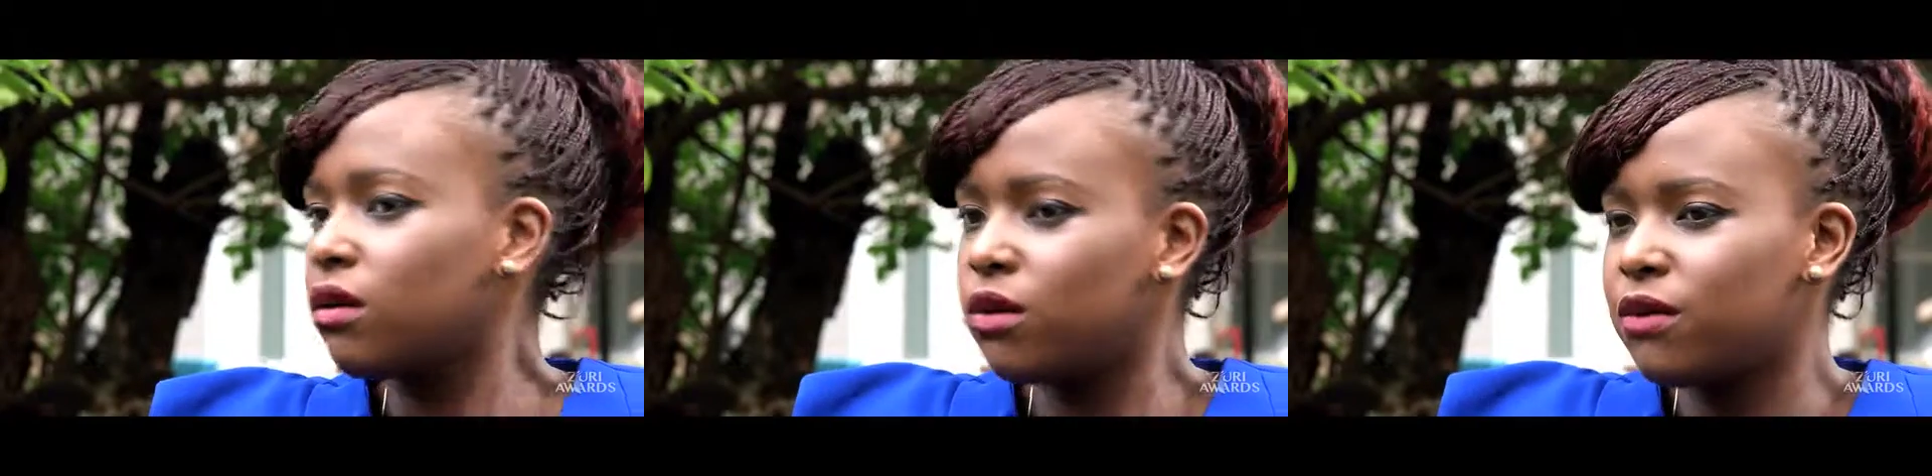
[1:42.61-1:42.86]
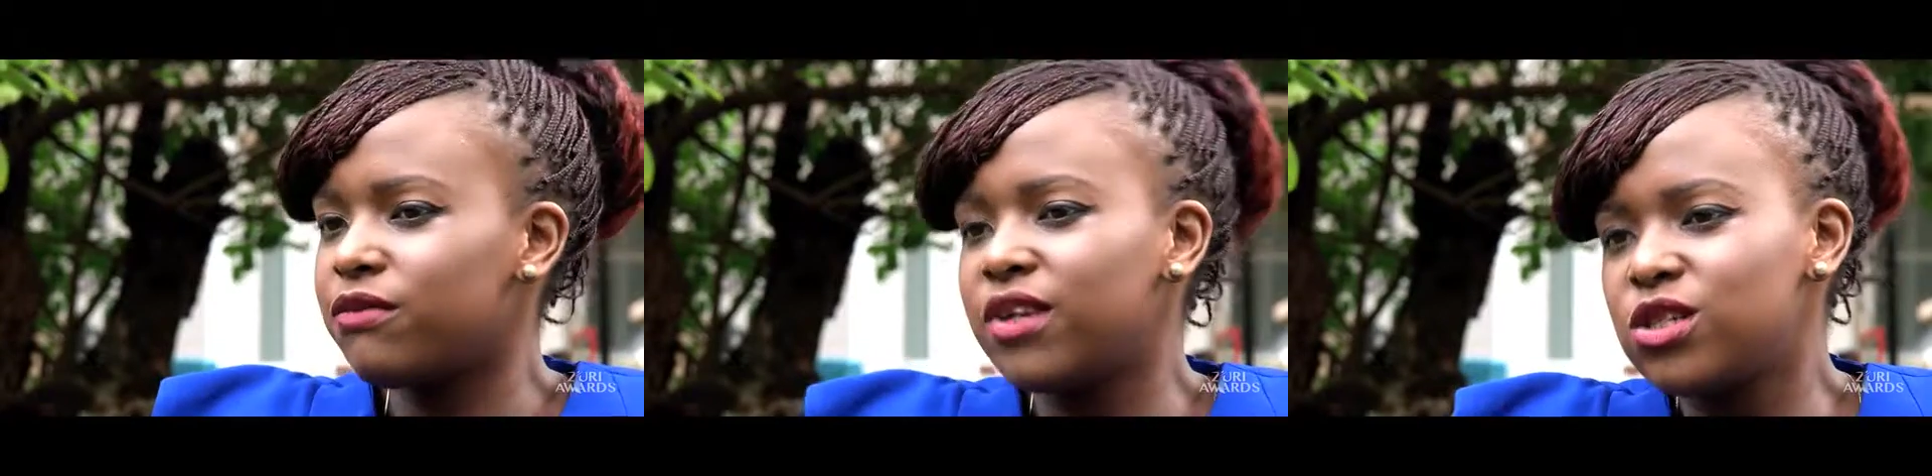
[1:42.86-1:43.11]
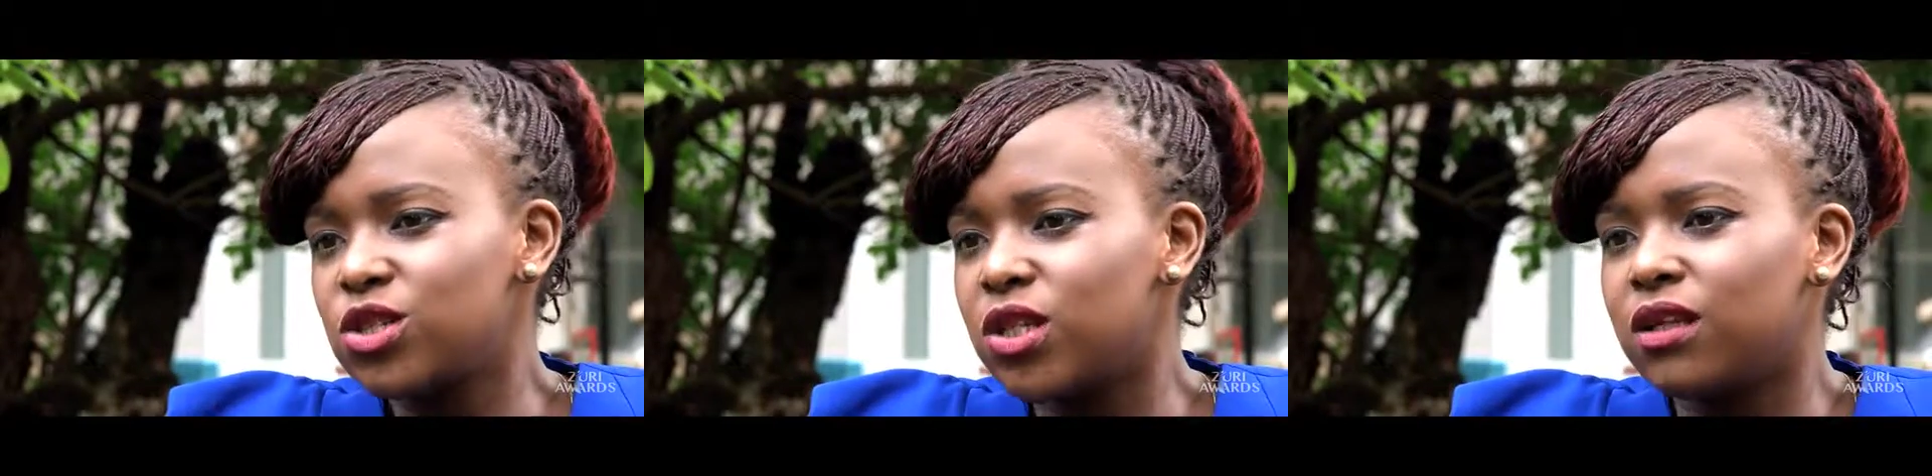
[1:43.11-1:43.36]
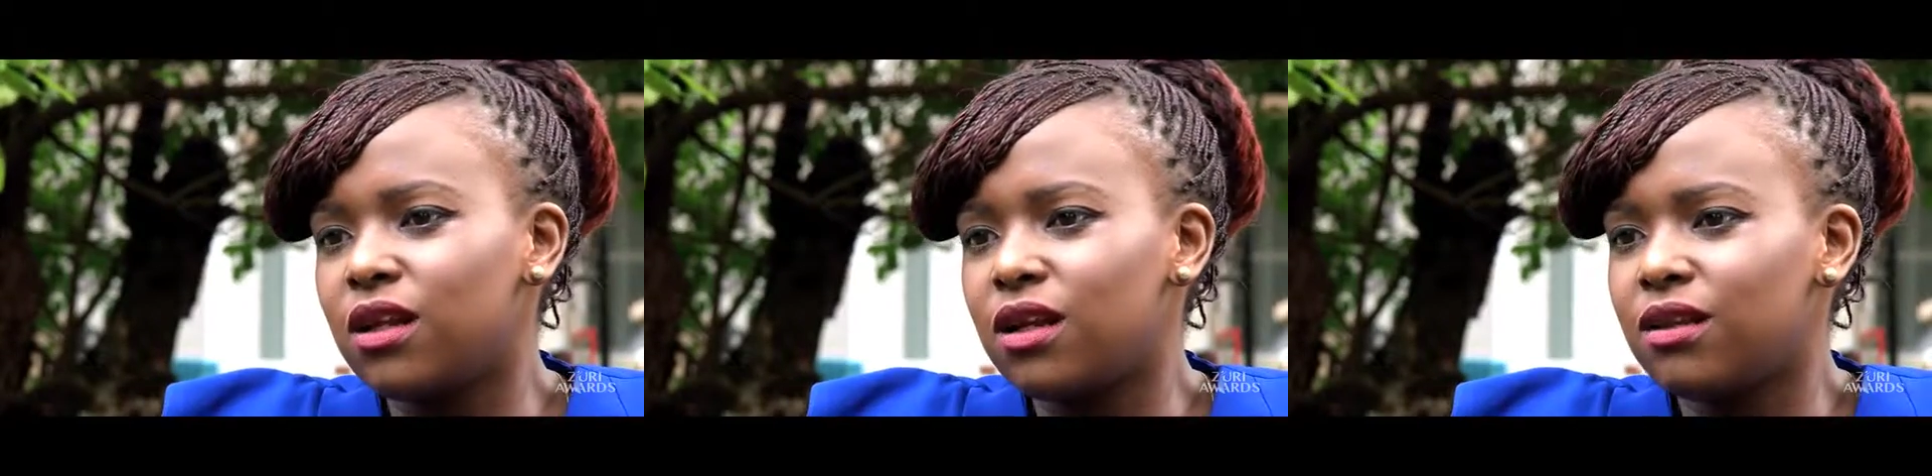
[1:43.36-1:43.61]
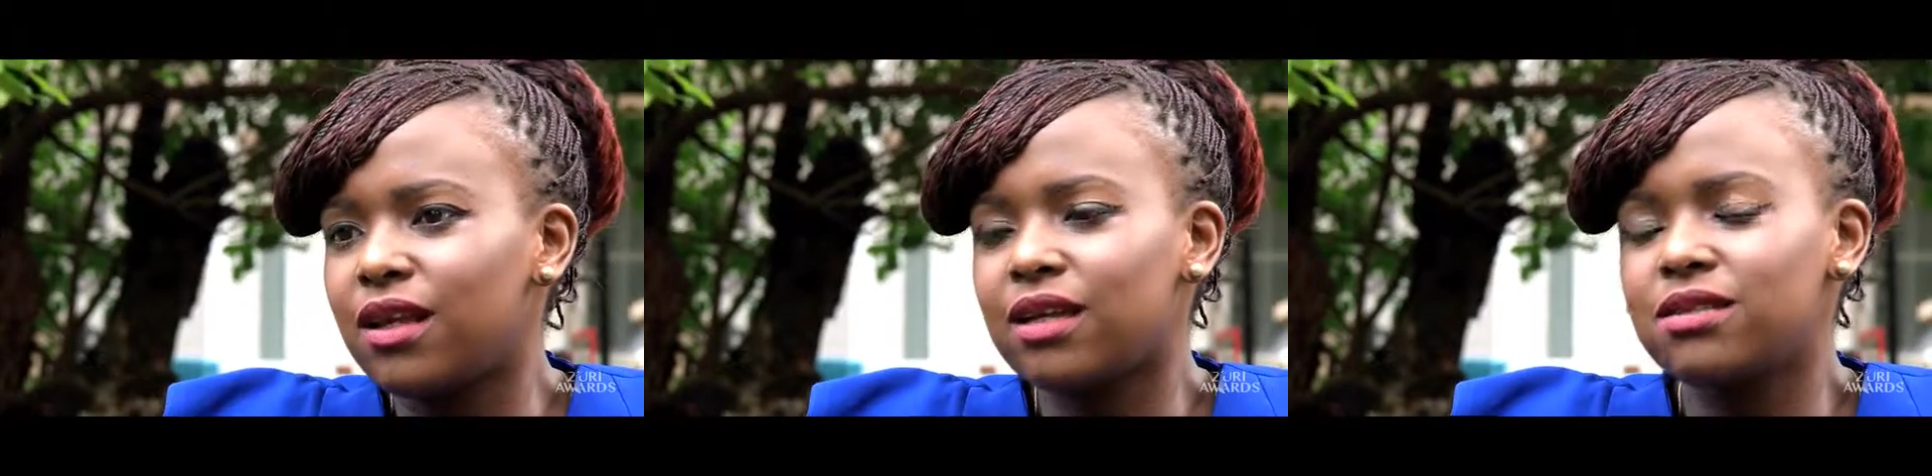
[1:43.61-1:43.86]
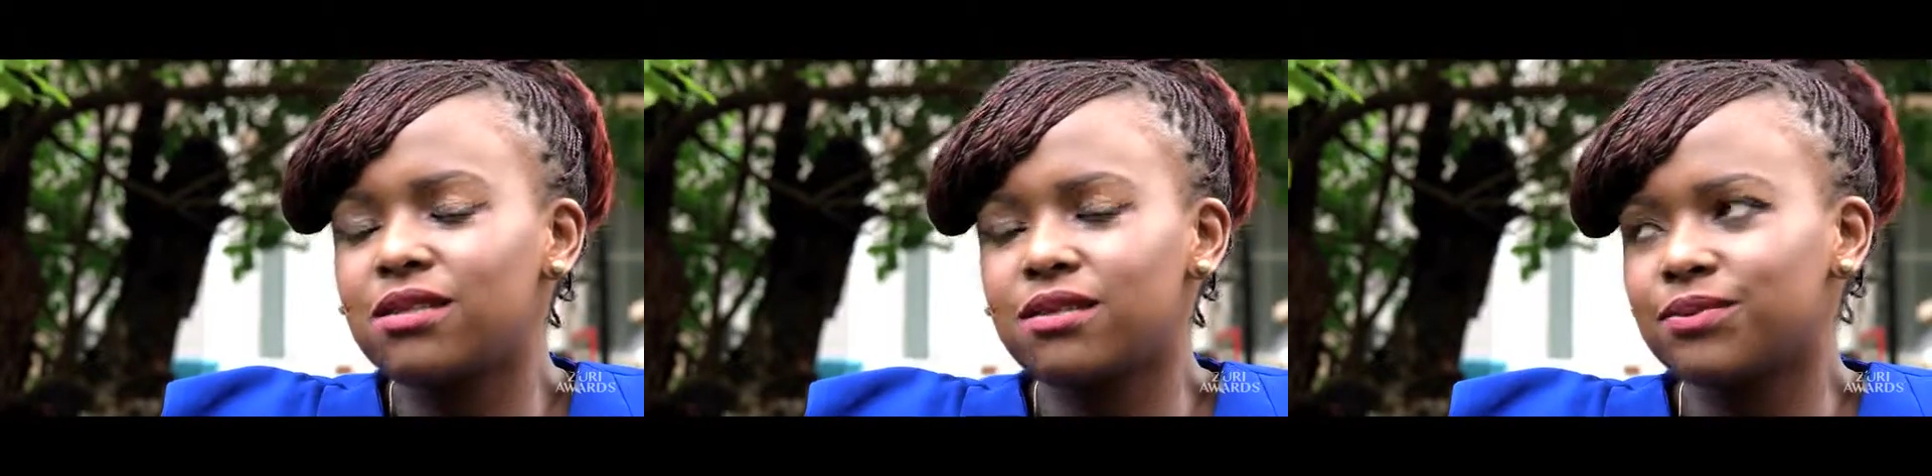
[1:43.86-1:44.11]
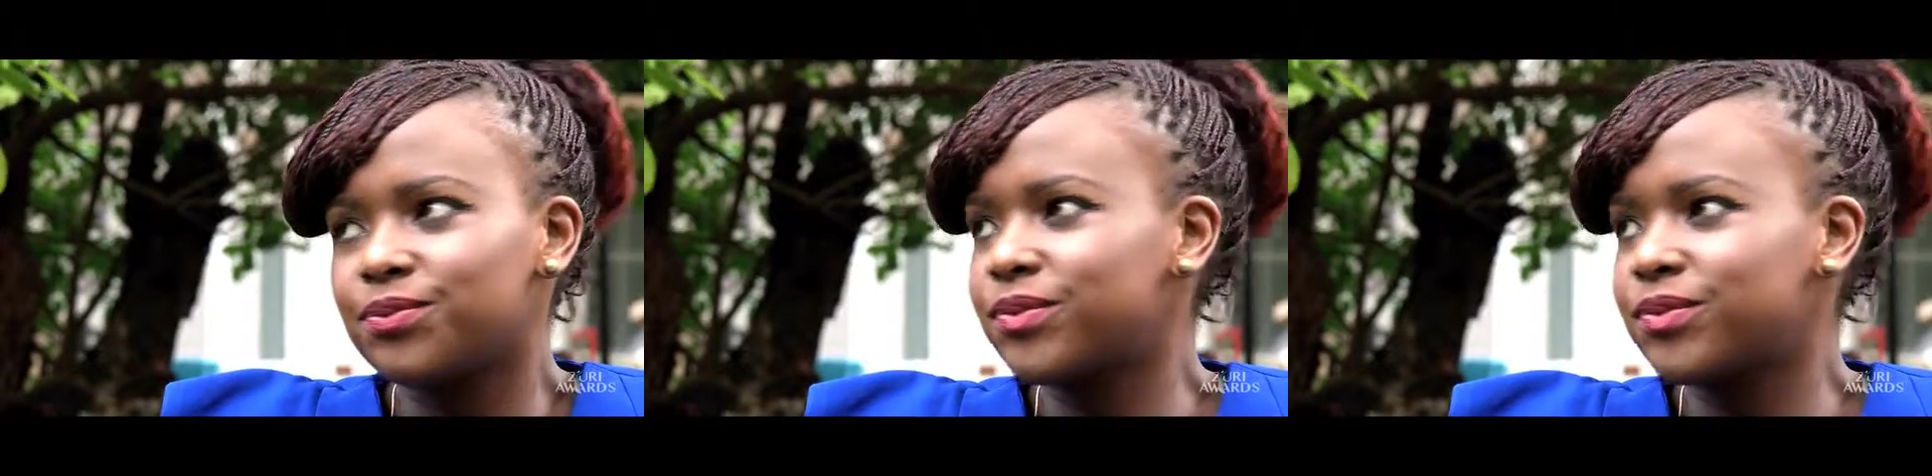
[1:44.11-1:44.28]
a conviction, and that's